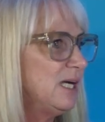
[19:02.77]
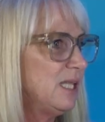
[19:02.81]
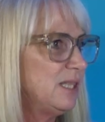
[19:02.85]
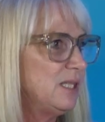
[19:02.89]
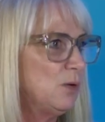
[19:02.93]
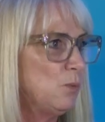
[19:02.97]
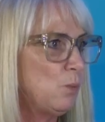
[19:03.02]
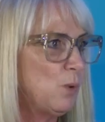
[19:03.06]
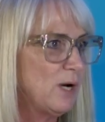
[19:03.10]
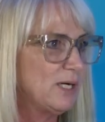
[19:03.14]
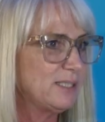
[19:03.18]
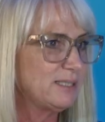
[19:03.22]

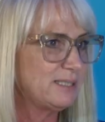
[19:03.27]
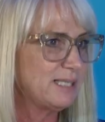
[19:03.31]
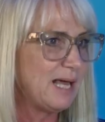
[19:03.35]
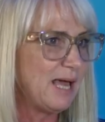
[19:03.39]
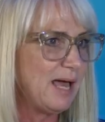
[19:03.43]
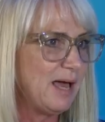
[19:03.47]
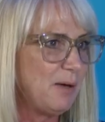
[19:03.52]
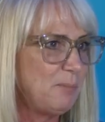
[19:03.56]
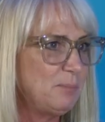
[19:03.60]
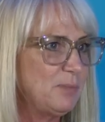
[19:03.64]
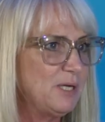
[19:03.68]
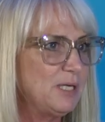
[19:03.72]
That what has
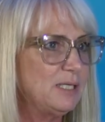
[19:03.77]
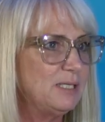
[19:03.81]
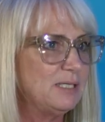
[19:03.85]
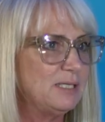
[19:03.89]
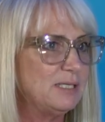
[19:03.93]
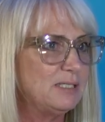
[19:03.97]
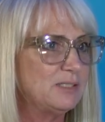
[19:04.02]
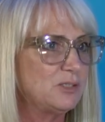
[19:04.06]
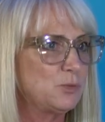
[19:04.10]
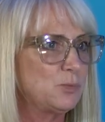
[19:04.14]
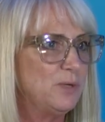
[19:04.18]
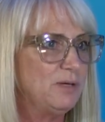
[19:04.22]
happened
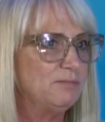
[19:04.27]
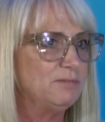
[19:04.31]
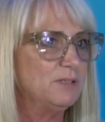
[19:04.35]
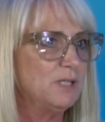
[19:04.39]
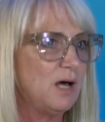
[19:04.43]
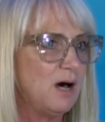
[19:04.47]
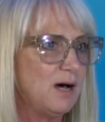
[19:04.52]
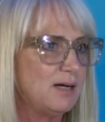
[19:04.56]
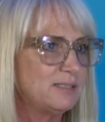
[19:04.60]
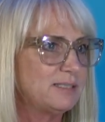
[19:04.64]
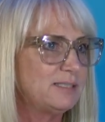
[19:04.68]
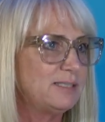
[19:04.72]
is we've
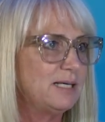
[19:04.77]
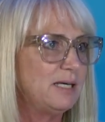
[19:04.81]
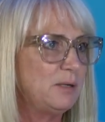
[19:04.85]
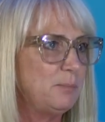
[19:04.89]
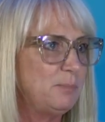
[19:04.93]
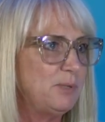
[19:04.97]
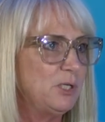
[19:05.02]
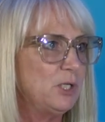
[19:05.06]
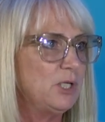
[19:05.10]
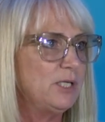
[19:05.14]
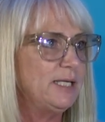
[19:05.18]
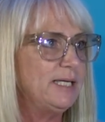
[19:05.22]
lost that
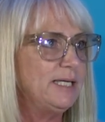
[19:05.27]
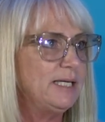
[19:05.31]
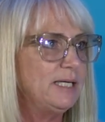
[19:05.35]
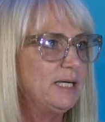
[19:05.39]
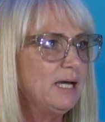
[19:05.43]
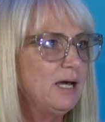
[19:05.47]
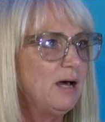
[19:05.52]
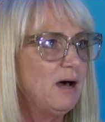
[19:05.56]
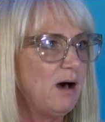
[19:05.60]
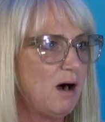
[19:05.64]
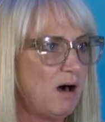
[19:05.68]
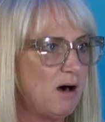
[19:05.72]

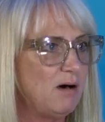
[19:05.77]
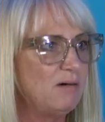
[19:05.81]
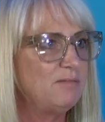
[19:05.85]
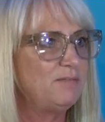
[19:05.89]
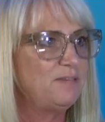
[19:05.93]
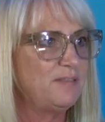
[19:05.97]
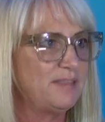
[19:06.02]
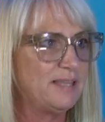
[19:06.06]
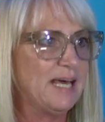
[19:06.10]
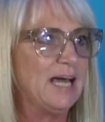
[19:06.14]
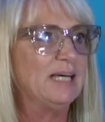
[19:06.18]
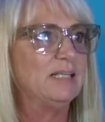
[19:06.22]
ability
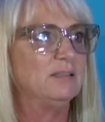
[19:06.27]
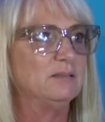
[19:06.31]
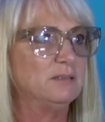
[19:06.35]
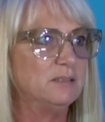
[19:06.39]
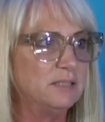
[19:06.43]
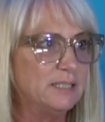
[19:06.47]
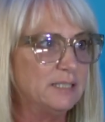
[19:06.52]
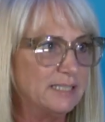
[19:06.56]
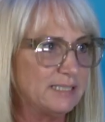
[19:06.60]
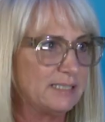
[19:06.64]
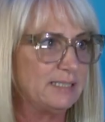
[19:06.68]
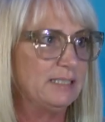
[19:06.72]
of that
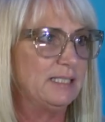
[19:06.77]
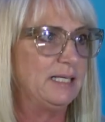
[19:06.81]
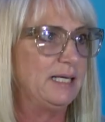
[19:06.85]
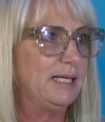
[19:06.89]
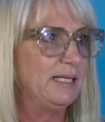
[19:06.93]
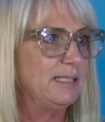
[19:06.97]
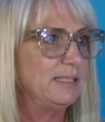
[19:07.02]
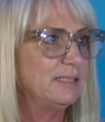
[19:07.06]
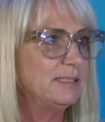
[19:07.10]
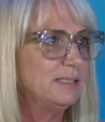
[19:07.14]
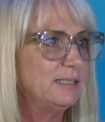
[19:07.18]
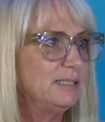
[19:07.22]

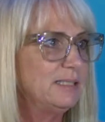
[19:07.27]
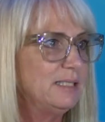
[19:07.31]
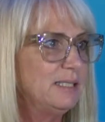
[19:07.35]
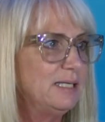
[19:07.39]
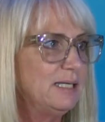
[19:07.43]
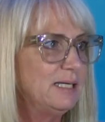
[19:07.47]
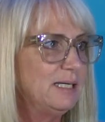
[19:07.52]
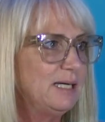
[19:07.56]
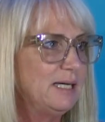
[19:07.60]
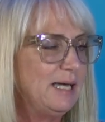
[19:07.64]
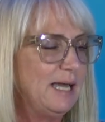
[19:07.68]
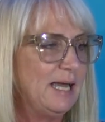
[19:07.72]
listening.
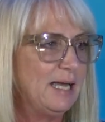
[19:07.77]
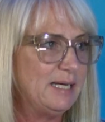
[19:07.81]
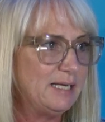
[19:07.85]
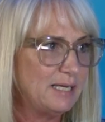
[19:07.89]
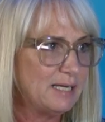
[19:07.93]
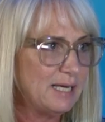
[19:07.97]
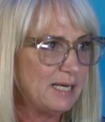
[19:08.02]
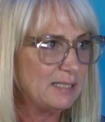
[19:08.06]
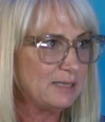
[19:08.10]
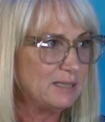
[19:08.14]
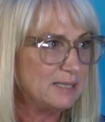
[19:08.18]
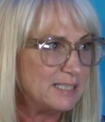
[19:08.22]
And
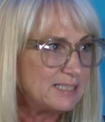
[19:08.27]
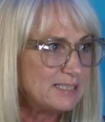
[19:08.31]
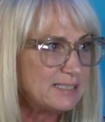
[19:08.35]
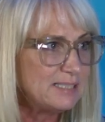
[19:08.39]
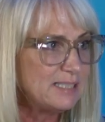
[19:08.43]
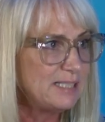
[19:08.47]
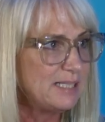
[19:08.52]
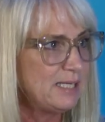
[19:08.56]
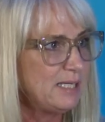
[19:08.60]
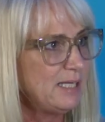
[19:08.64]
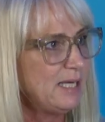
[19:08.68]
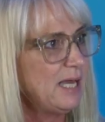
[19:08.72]

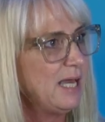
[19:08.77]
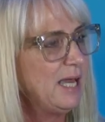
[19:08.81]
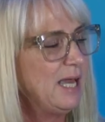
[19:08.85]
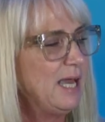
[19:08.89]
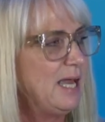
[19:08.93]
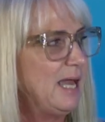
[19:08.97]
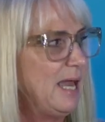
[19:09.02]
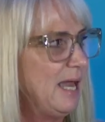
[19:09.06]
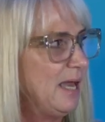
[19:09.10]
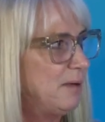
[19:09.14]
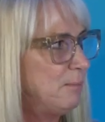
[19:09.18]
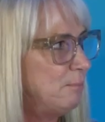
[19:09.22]
listening
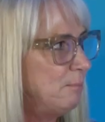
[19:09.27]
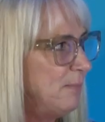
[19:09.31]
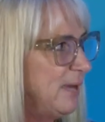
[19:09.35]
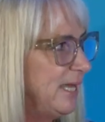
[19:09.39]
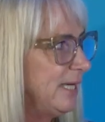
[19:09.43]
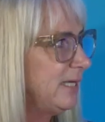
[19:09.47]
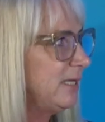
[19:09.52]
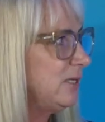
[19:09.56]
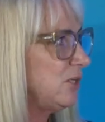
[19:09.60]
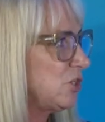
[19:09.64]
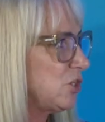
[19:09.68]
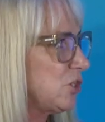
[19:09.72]
and
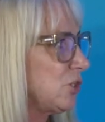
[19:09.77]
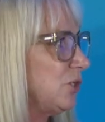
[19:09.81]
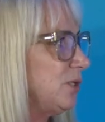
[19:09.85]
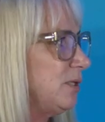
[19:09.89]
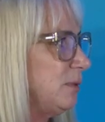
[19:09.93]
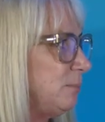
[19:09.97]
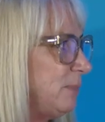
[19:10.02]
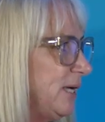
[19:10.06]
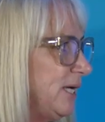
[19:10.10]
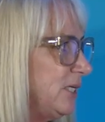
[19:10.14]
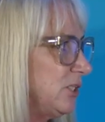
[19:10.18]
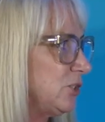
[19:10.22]
making sure
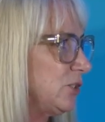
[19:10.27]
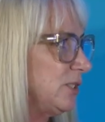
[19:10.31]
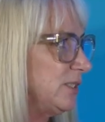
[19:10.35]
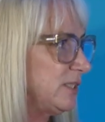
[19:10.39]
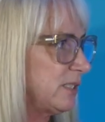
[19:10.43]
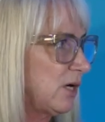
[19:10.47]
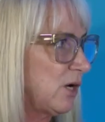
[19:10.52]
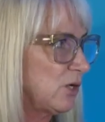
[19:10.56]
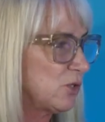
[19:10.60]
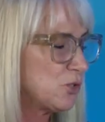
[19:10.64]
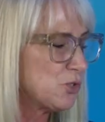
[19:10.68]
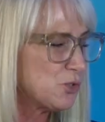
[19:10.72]
that patients
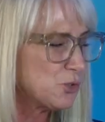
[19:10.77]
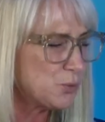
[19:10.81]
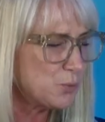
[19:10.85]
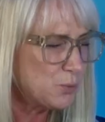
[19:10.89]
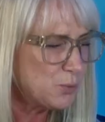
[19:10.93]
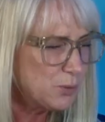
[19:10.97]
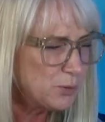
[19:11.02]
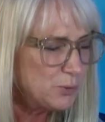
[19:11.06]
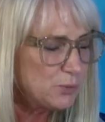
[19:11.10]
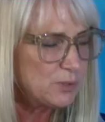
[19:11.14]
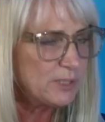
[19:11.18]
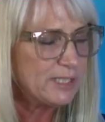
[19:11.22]
are
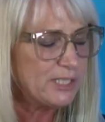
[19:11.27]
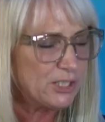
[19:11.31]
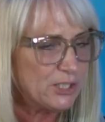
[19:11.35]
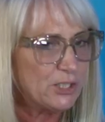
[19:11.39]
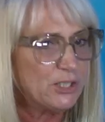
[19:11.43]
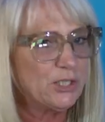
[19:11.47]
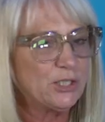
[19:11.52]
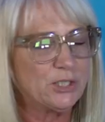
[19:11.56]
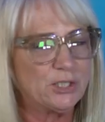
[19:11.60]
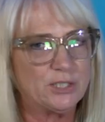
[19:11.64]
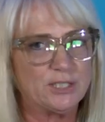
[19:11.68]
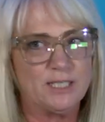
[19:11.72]
truly
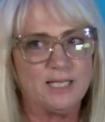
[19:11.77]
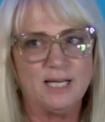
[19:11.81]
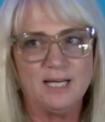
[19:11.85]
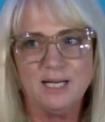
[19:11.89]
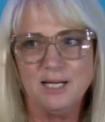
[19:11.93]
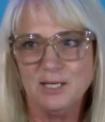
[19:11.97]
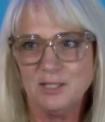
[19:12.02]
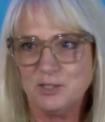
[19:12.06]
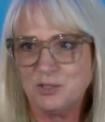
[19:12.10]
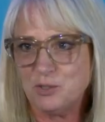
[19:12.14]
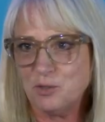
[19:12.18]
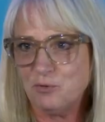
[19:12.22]
heard.
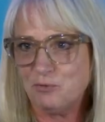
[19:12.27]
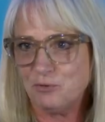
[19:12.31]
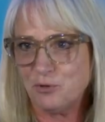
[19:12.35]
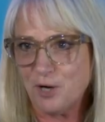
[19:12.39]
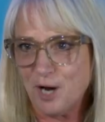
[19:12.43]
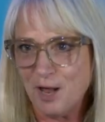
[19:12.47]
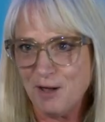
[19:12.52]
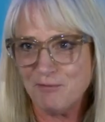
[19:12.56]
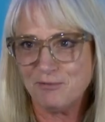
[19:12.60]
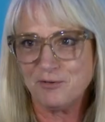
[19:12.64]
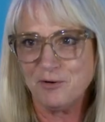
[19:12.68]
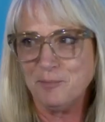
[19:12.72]
So for
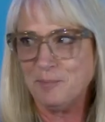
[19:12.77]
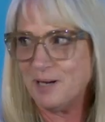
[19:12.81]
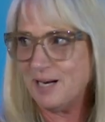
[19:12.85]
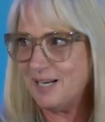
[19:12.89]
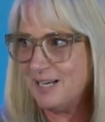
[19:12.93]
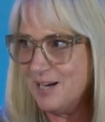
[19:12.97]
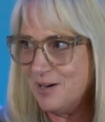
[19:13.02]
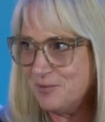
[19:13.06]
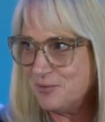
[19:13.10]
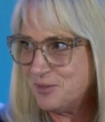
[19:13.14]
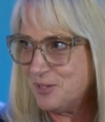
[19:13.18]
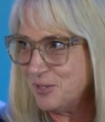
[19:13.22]

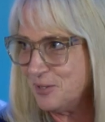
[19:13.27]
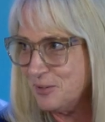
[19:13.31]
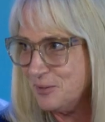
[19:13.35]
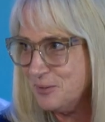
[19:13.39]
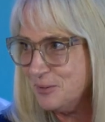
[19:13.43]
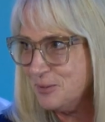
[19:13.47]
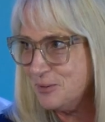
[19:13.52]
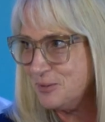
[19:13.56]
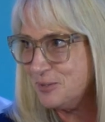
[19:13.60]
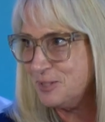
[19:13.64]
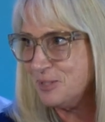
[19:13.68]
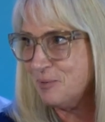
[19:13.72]
everybody out there
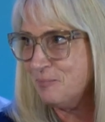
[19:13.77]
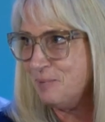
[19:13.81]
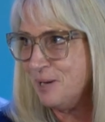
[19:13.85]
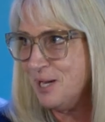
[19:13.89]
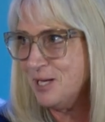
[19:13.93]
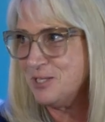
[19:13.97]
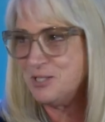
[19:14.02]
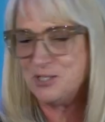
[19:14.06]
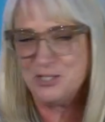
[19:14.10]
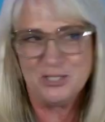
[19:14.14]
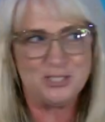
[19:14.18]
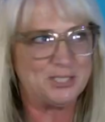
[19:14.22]
who's a
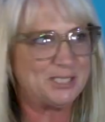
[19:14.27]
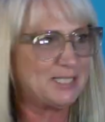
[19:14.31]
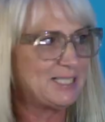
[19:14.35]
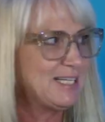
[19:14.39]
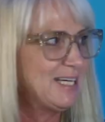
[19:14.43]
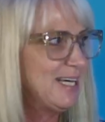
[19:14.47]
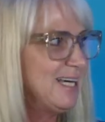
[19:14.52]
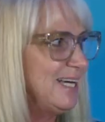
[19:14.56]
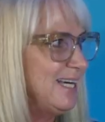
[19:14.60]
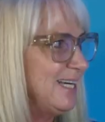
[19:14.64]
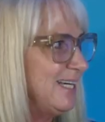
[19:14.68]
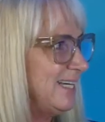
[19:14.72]
patient,
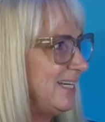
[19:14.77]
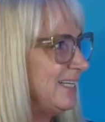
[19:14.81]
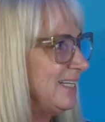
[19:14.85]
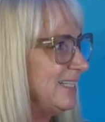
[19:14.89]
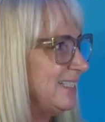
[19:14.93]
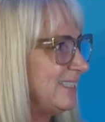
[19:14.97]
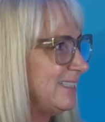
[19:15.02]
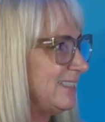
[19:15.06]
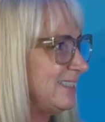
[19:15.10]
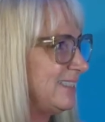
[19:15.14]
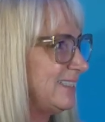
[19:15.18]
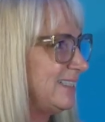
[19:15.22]

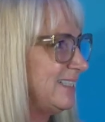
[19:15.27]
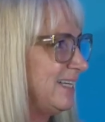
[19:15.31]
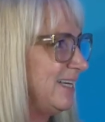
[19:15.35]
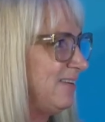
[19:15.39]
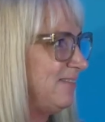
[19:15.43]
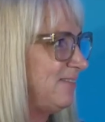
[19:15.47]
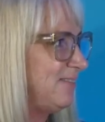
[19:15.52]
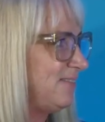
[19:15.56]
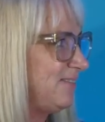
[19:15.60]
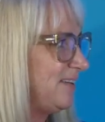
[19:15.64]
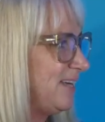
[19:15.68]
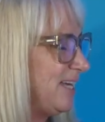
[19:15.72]
is
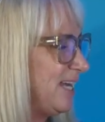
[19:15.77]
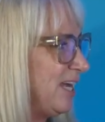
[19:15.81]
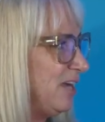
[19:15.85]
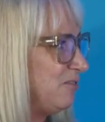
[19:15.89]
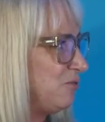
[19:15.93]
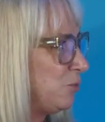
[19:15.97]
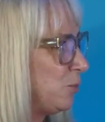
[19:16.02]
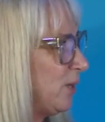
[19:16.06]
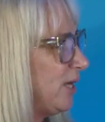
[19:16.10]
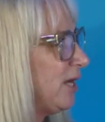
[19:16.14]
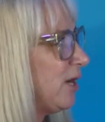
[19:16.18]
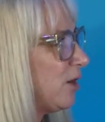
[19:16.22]

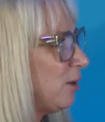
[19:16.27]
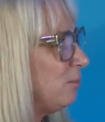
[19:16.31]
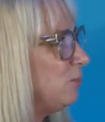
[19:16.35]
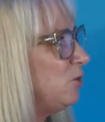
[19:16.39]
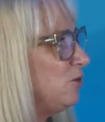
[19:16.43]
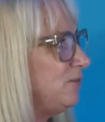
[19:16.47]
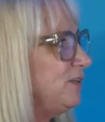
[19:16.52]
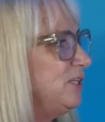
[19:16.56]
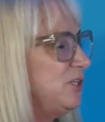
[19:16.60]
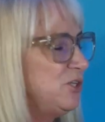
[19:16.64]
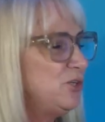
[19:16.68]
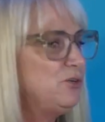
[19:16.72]
if we are
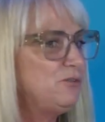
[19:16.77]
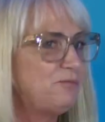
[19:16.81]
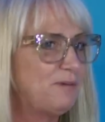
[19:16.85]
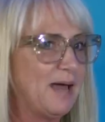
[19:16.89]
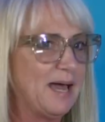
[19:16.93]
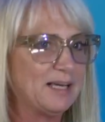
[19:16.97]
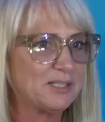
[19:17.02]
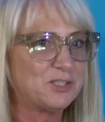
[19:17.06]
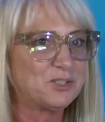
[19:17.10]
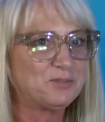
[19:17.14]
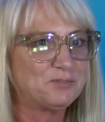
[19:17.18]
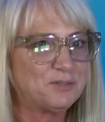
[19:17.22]
moving too
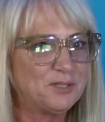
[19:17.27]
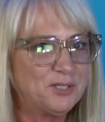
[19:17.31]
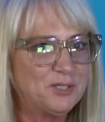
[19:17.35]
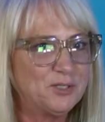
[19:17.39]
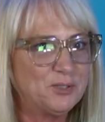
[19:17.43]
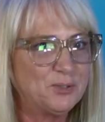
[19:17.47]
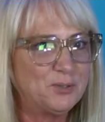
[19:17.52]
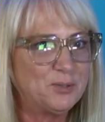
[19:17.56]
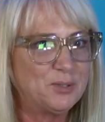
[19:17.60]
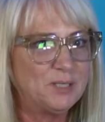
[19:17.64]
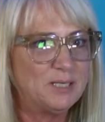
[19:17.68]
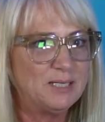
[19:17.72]
fast for
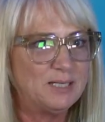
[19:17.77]
you,